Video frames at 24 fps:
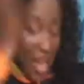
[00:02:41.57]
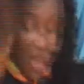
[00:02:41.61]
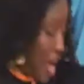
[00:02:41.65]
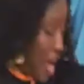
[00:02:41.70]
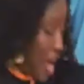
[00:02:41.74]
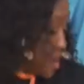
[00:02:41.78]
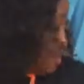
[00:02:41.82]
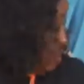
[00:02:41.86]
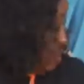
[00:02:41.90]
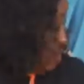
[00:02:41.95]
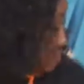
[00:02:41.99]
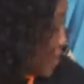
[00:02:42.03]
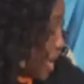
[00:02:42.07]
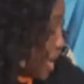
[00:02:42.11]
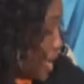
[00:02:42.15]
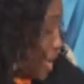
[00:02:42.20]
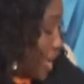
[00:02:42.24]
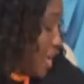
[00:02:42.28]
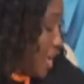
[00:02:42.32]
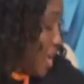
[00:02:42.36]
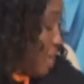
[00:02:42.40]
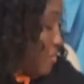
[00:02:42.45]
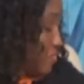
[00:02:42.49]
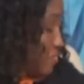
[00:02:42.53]
I'm
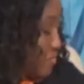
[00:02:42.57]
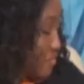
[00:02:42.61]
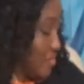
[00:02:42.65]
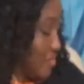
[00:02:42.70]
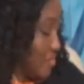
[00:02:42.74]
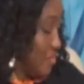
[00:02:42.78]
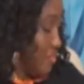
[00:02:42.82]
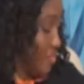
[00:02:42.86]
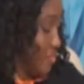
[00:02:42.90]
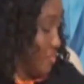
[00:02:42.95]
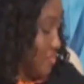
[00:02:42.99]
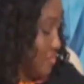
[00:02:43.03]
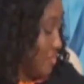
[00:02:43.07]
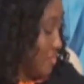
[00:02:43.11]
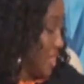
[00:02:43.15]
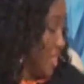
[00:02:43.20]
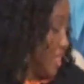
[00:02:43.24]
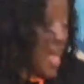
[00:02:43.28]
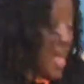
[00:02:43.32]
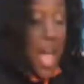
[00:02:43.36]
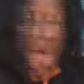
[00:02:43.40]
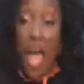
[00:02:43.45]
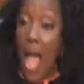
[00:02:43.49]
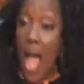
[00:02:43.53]
fighting.
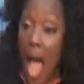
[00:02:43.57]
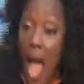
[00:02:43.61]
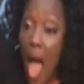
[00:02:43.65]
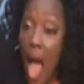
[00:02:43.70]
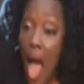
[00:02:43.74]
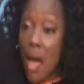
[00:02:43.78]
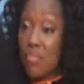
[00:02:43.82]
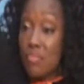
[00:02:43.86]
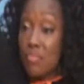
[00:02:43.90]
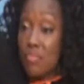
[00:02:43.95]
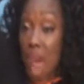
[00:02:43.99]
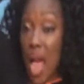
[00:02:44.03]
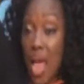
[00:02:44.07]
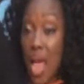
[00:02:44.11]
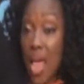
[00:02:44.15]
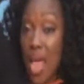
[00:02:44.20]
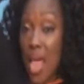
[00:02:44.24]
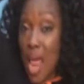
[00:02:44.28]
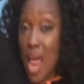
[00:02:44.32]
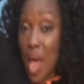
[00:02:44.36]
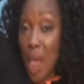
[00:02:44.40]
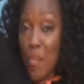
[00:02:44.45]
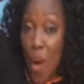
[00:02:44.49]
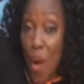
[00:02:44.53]
I'm
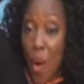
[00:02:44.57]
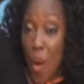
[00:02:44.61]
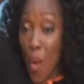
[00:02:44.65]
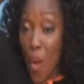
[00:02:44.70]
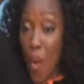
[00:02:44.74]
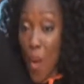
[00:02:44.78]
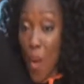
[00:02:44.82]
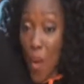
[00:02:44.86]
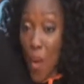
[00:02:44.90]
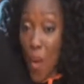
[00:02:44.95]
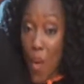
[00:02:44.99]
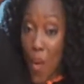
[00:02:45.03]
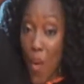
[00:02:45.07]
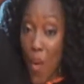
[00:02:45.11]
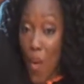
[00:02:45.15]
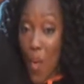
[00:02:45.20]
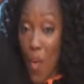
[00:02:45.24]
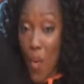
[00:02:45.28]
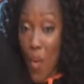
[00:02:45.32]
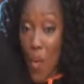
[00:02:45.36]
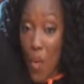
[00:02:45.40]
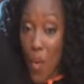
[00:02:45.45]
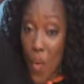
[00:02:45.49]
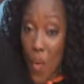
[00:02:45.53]
fighting.
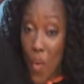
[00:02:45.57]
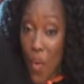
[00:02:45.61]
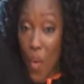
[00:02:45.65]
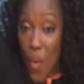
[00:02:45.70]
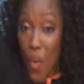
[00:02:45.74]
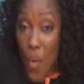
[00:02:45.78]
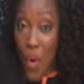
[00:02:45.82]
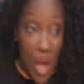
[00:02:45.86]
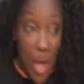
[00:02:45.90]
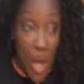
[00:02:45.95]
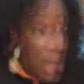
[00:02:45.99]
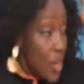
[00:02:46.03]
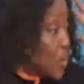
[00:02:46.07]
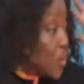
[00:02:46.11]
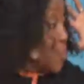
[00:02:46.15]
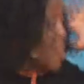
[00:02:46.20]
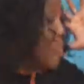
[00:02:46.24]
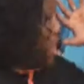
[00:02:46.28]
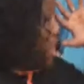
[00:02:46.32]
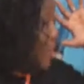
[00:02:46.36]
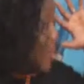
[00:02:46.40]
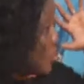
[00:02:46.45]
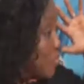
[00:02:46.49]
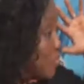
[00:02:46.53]
Oh, you
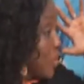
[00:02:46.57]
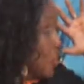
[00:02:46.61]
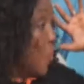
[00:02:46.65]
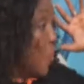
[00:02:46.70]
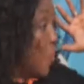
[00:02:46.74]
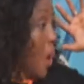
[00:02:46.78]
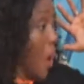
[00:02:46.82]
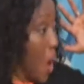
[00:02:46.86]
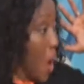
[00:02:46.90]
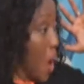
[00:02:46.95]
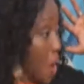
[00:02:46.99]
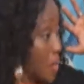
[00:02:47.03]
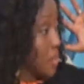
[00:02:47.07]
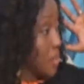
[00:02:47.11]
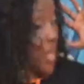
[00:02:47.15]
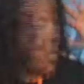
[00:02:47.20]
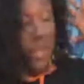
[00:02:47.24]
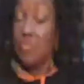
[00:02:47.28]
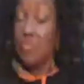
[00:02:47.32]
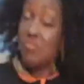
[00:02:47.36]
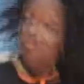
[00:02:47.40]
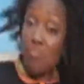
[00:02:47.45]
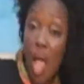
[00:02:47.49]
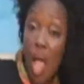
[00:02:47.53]
make me
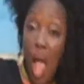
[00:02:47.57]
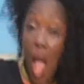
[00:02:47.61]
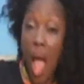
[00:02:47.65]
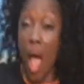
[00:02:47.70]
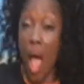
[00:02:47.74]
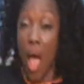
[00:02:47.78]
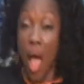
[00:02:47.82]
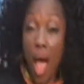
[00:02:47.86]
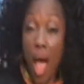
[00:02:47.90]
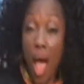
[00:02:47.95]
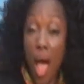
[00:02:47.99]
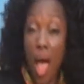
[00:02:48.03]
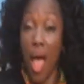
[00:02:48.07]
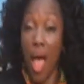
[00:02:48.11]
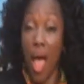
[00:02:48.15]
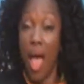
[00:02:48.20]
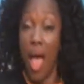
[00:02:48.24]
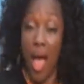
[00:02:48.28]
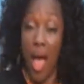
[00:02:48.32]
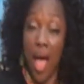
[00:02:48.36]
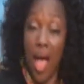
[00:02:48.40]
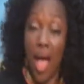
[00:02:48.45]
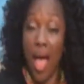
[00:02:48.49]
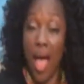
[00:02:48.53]
wonder.
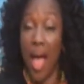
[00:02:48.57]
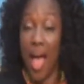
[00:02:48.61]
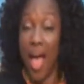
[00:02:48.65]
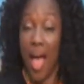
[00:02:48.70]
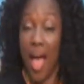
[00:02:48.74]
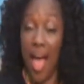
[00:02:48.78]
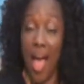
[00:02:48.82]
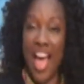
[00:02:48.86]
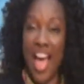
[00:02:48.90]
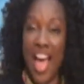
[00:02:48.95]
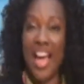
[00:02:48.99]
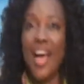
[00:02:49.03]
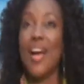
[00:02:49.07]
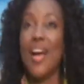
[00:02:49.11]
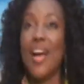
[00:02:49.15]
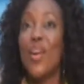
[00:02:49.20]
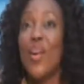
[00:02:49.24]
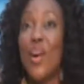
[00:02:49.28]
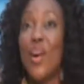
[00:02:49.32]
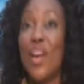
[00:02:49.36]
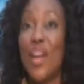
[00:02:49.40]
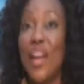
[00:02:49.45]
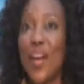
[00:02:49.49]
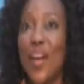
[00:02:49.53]
I can
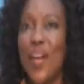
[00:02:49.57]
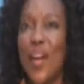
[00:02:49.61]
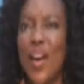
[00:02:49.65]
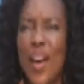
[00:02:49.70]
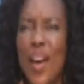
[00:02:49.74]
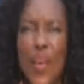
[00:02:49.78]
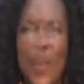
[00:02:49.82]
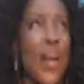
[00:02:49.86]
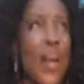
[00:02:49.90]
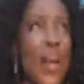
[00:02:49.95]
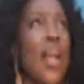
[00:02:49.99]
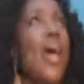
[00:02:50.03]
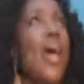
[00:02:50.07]
go on and on and on.